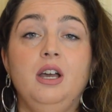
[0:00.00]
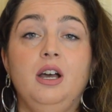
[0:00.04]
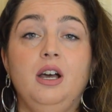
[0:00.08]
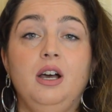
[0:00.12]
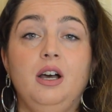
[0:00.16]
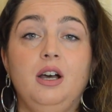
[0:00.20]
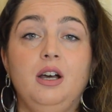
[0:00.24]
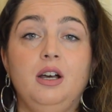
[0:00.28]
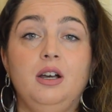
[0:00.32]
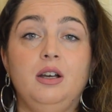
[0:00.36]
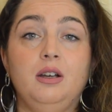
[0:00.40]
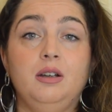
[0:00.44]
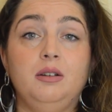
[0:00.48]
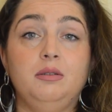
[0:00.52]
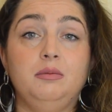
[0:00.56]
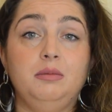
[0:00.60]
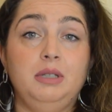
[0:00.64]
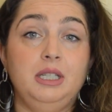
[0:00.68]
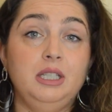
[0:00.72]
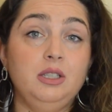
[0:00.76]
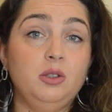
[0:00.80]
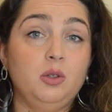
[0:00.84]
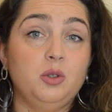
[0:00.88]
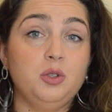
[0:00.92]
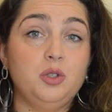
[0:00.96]

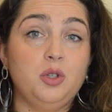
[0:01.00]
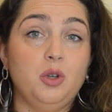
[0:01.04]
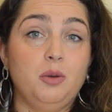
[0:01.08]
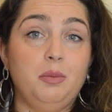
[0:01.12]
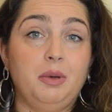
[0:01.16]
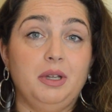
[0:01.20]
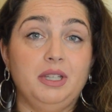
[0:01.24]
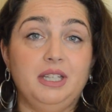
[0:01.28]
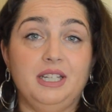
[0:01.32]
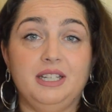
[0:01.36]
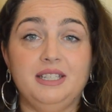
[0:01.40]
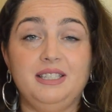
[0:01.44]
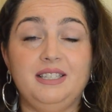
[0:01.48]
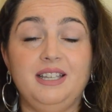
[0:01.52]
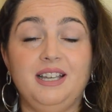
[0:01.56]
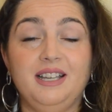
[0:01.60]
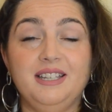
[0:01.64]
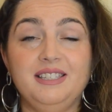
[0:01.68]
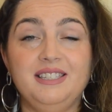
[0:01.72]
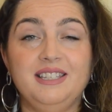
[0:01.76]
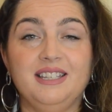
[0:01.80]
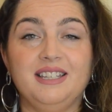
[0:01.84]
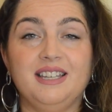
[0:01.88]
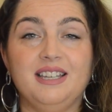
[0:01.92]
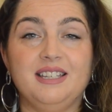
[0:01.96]
and also about their
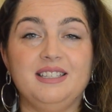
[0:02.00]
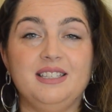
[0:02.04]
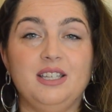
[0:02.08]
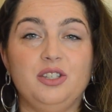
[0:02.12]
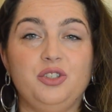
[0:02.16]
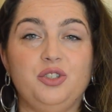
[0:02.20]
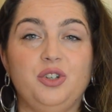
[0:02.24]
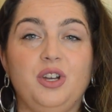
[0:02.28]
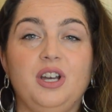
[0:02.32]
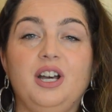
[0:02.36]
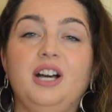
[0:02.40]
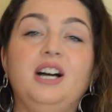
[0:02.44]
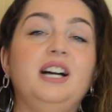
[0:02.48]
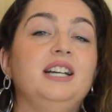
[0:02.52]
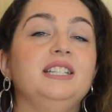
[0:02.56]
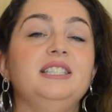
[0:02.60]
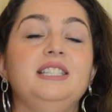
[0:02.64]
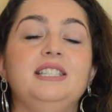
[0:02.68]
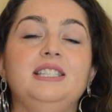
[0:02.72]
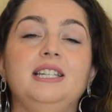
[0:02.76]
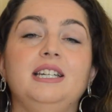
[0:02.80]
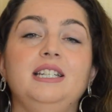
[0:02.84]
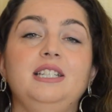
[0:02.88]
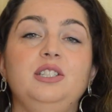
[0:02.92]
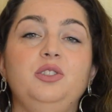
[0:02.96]
sizing, etc., I
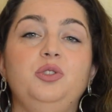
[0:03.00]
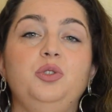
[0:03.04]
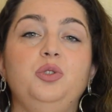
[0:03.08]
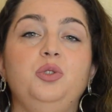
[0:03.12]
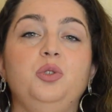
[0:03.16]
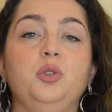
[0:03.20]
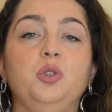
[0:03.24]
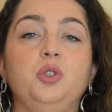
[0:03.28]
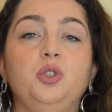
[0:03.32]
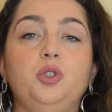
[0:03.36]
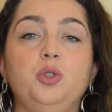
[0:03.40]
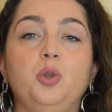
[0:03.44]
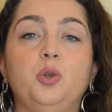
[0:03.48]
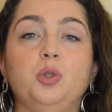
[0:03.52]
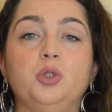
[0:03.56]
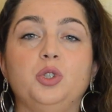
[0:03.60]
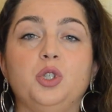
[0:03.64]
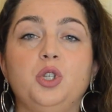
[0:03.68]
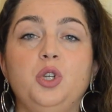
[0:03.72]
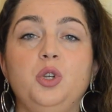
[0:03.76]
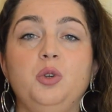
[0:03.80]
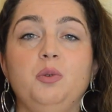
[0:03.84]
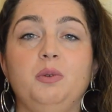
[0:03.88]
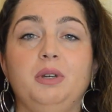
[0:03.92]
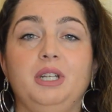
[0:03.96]
decided to do a
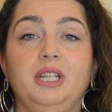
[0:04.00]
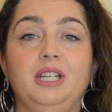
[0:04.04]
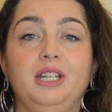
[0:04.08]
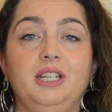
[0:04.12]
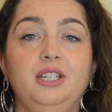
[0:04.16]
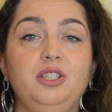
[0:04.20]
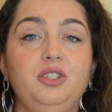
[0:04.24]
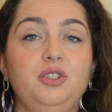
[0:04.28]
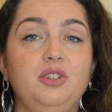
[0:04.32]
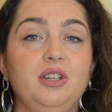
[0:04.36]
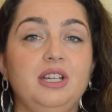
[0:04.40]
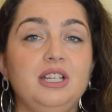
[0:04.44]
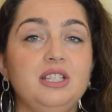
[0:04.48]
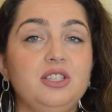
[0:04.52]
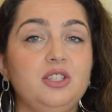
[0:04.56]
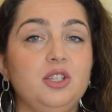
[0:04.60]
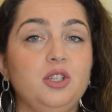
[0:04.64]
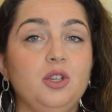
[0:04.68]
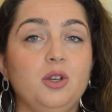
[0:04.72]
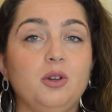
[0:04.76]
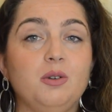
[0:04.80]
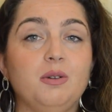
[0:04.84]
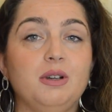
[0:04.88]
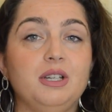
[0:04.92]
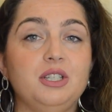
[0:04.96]
short Q&A to
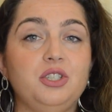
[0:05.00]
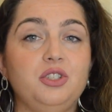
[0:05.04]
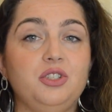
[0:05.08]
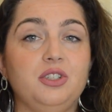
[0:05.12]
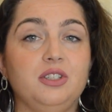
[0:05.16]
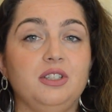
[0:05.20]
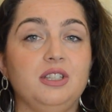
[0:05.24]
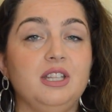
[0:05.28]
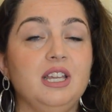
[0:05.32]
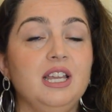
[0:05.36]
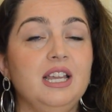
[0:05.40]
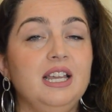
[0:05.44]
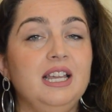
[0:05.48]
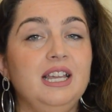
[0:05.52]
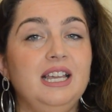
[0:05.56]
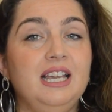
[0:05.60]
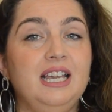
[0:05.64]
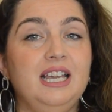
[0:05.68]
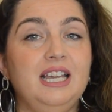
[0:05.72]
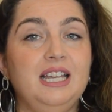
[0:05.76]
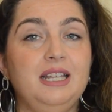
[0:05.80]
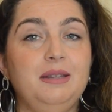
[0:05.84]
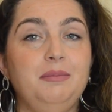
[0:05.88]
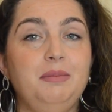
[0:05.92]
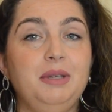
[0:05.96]
answer your question
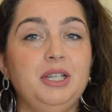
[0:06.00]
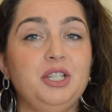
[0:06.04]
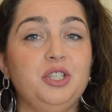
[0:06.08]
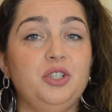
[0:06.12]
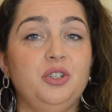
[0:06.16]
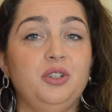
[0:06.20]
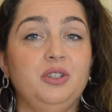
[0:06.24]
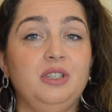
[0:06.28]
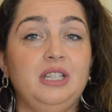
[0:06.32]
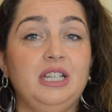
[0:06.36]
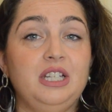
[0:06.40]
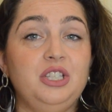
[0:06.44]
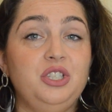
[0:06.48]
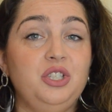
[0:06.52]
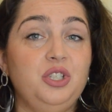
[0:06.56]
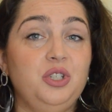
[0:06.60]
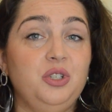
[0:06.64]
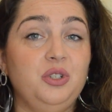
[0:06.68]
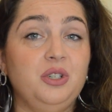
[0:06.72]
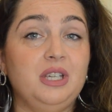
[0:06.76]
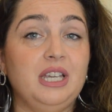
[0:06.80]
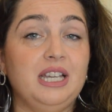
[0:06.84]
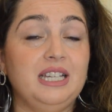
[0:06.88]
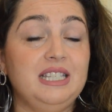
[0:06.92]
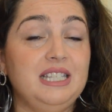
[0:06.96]
and make sure that
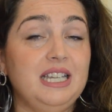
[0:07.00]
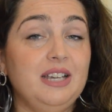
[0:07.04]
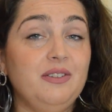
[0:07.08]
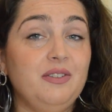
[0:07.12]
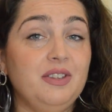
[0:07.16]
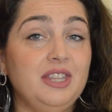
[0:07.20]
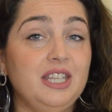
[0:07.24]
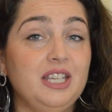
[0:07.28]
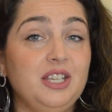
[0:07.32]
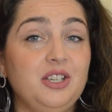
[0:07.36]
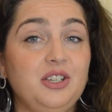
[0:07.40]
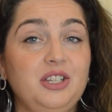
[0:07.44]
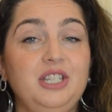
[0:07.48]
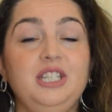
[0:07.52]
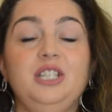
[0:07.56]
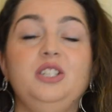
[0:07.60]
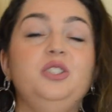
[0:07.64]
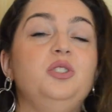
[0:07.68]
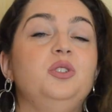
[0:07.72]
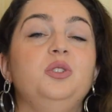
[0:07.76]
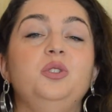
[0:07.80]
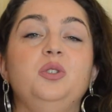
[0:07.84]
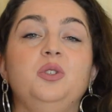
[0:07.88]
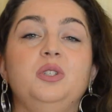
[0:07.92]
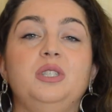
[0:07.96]
you get everything you
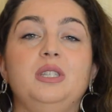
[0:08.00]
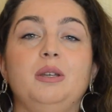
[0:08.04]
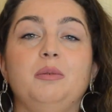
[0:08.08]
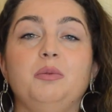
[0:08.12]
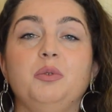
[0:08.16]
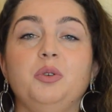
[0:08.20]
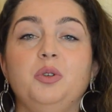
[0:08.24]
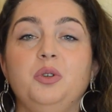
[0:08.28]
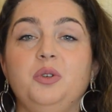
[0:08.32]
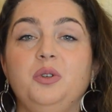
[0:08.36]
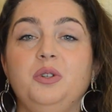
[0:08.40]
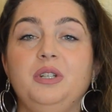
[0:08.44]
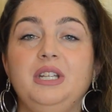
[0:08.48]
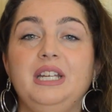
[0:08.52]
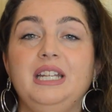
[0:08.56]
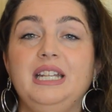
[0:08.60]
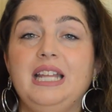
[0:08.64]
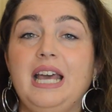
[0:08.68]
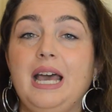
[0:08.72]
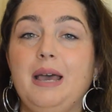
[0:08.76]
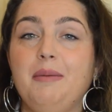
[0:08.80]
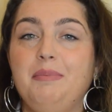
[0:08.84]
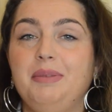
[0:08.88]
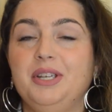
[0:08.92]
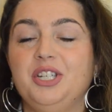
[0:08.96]
need to do some good
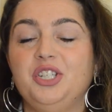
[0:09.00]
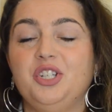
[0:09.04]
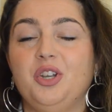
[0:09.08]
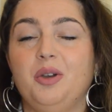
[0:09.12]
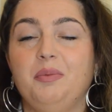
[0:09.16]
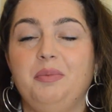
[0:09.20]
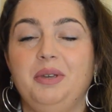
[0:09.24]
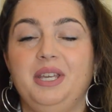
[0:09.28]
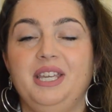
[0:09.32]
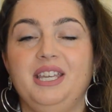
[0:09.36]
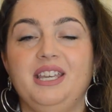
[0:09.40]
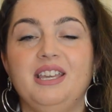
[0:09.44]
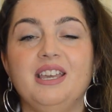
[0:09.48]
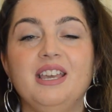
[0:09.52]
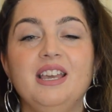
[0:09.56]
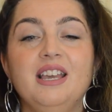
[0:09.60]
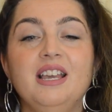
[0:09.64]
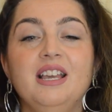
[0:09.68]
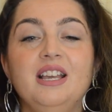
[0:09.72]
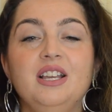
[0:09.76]
and happy shopping.